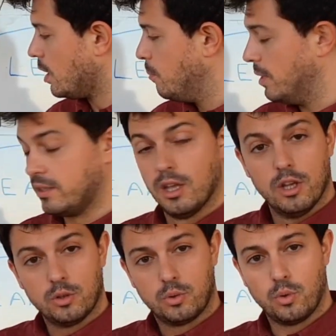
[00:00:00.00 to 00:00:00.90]

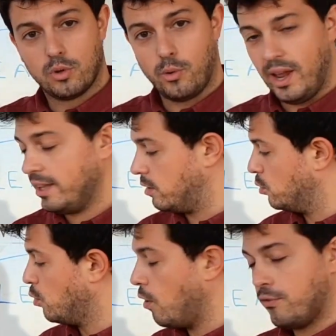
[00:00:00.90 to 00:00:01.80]
But to create,
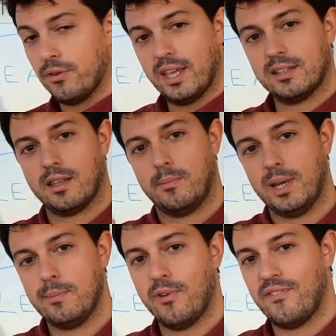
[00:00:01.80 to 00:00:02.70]
to go from that minimum